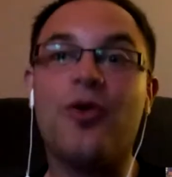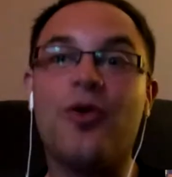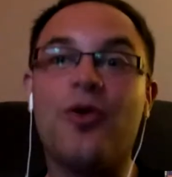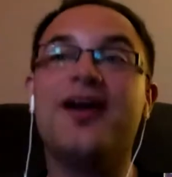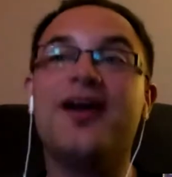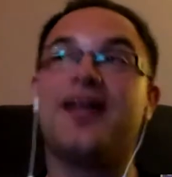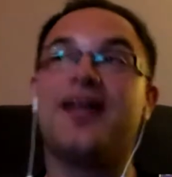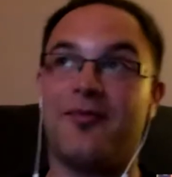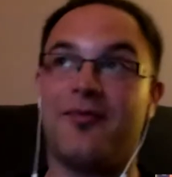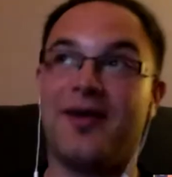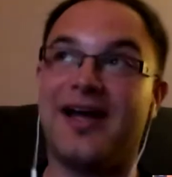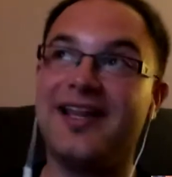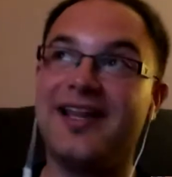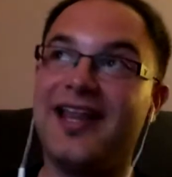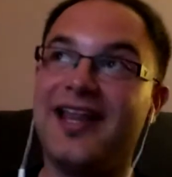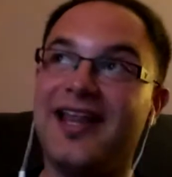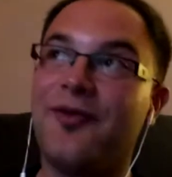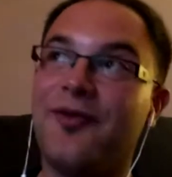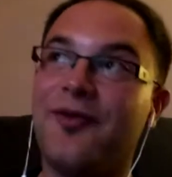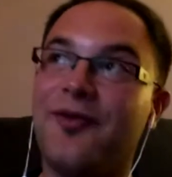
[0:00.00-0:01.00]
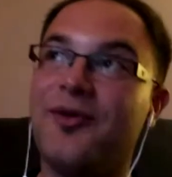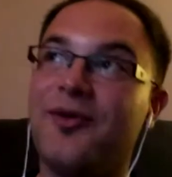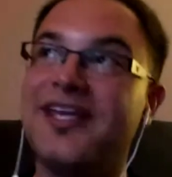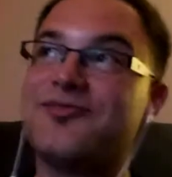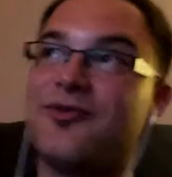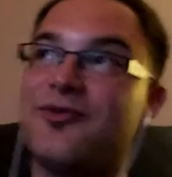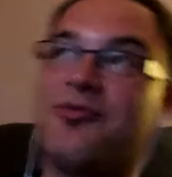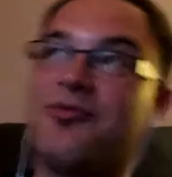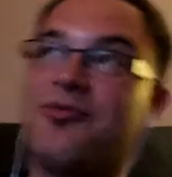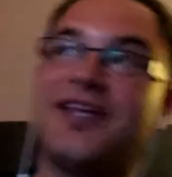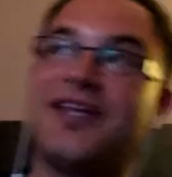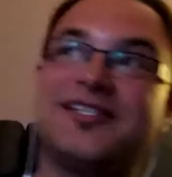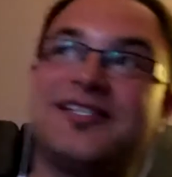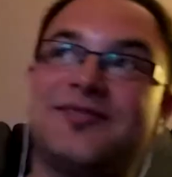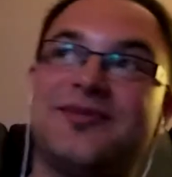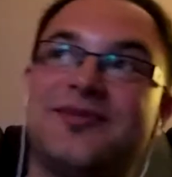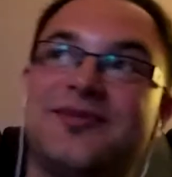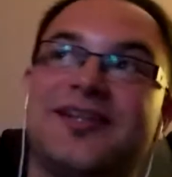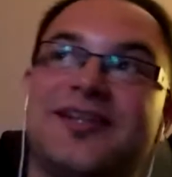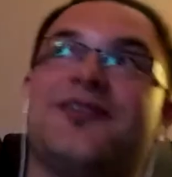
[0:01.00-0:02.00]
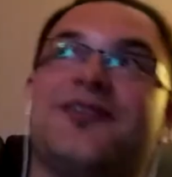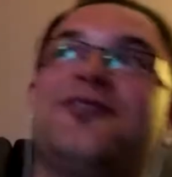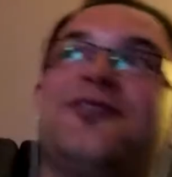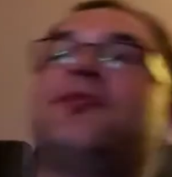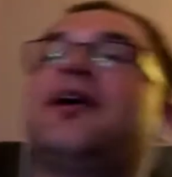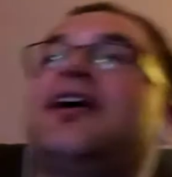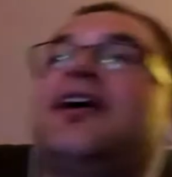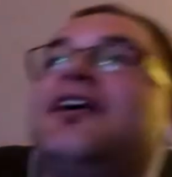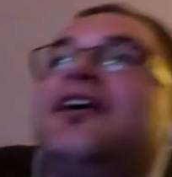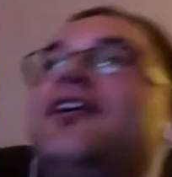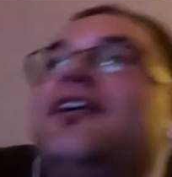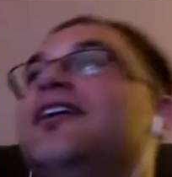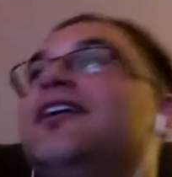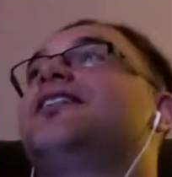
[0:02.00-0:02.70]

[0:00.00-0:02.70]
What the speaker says: What, am I like Wiki's replacement? Oh my